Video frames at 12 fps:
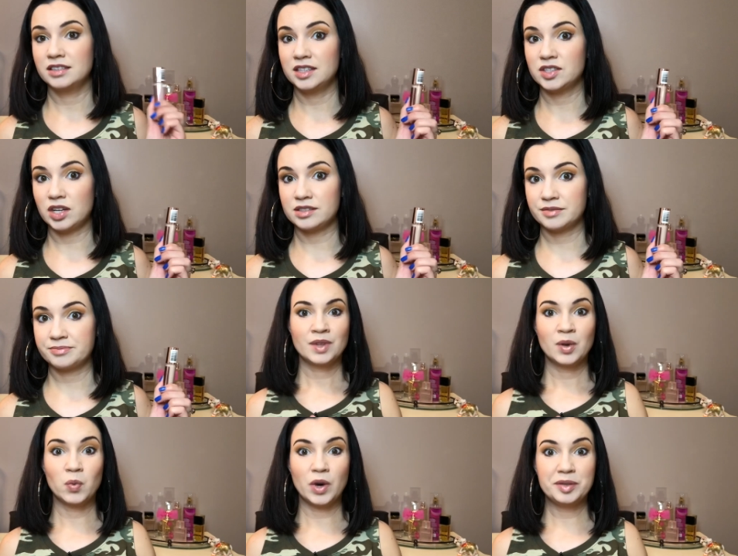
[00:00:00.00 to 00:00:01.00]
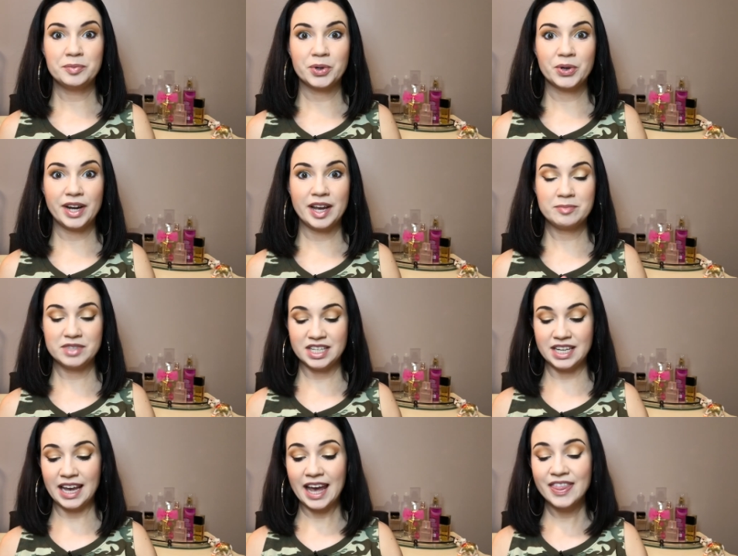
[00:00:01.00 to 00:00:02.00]
It's awesome. One more
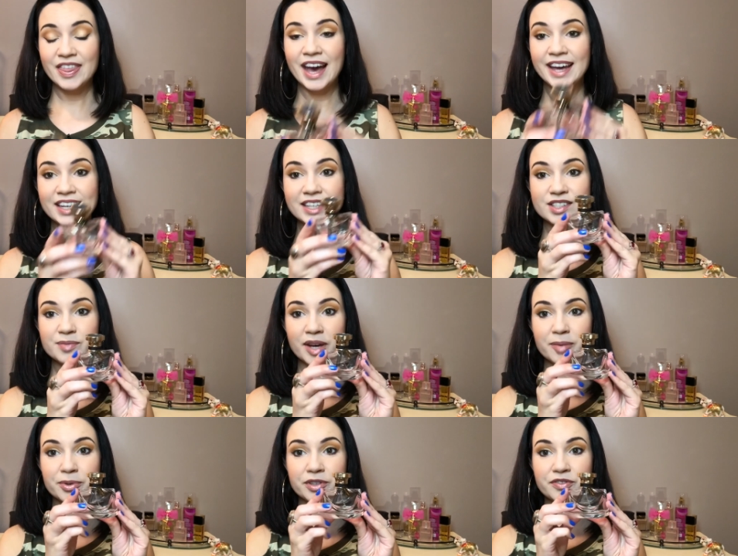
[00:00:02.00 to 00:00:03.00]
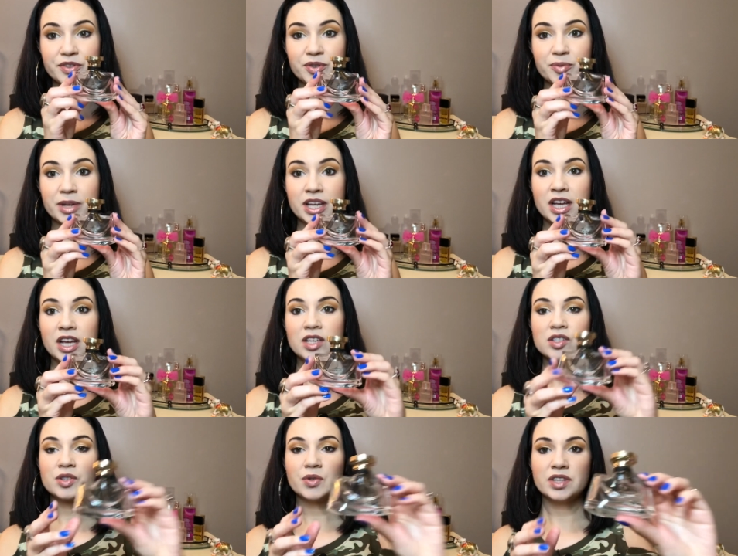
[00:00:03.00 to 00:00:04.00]
empty, and that is my perfume.
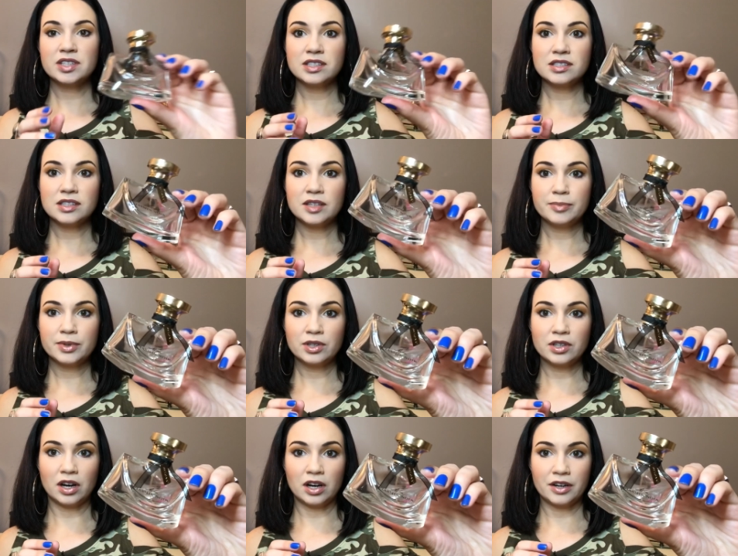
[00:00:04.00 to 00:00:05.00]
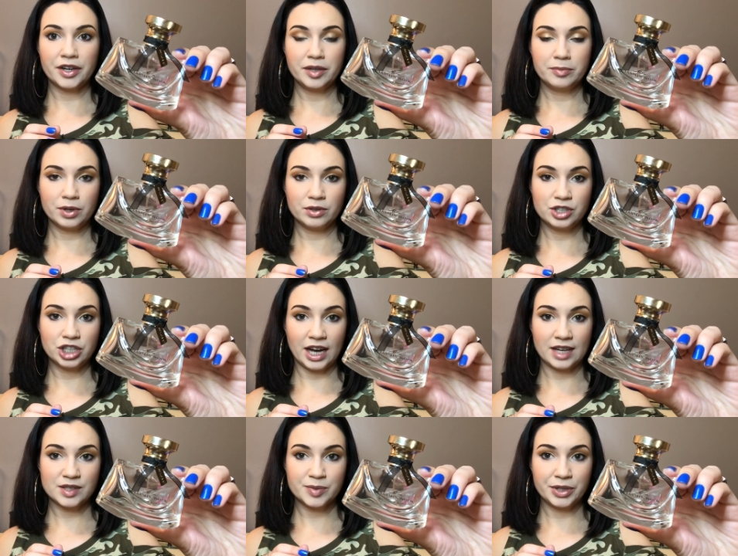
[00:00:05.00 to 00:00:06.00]
So this is the Bulgari Mon
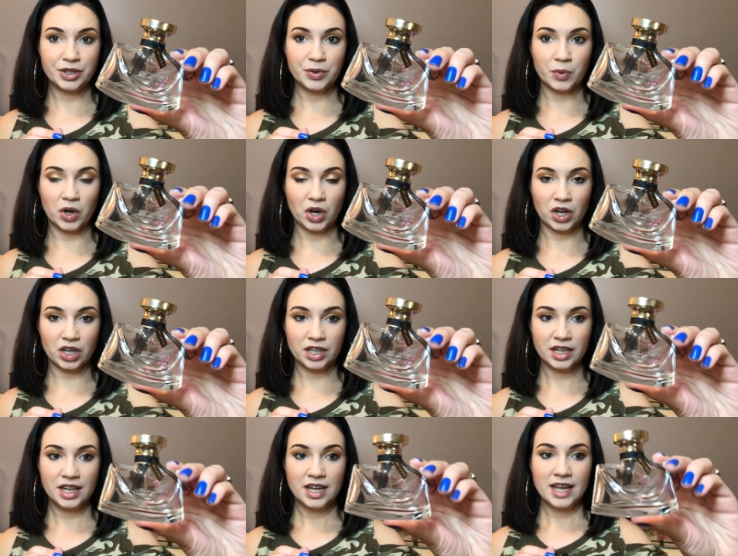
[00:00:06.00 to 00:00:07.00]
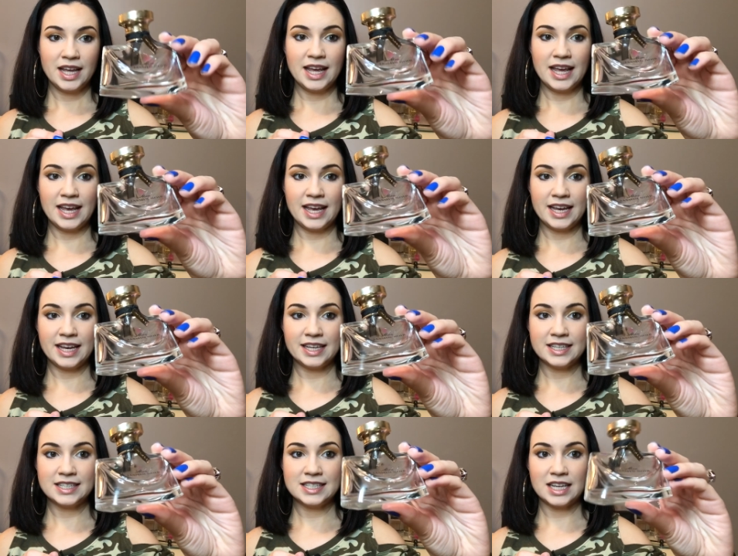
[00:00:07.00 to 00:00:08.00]
Jasmin Noir,
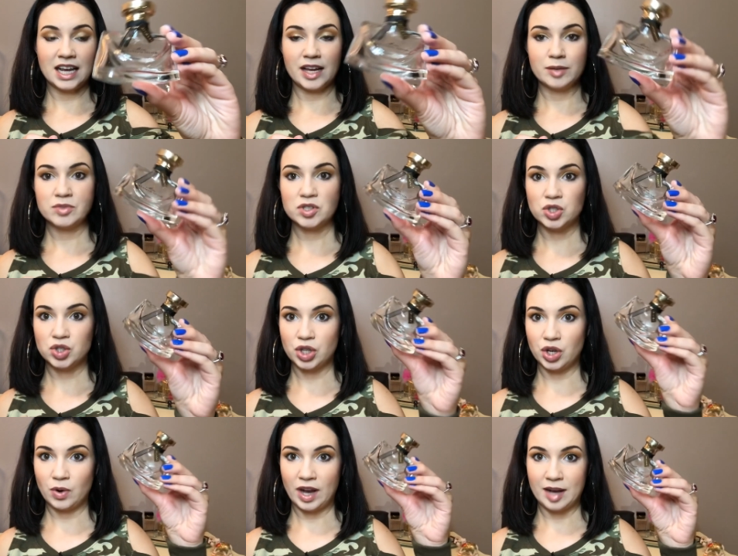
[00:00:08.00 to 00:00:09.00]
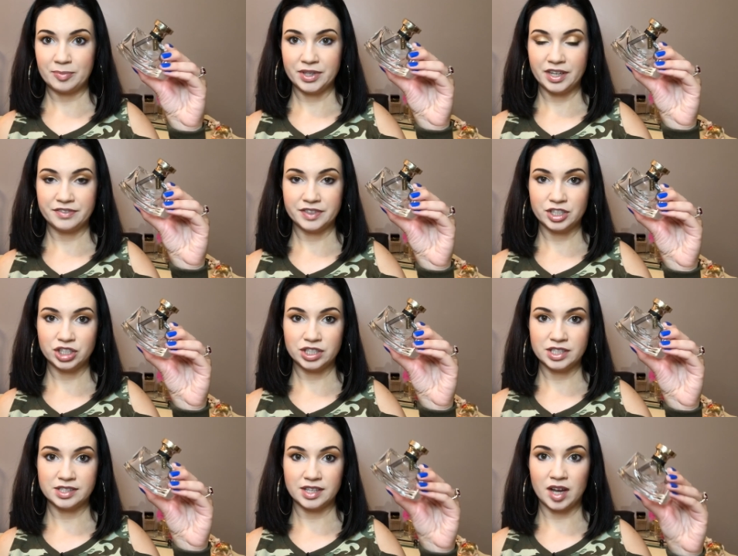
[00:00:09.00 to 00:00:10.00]
and I'm so happy I finished
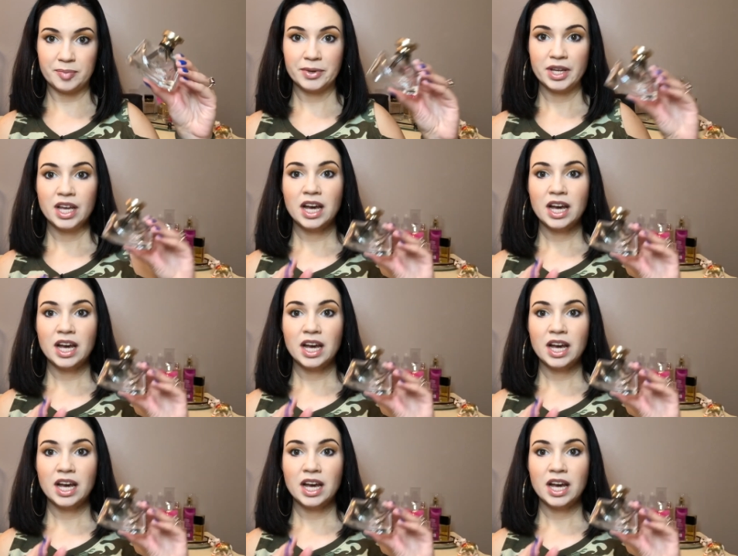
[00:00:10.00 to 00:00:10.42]
this up.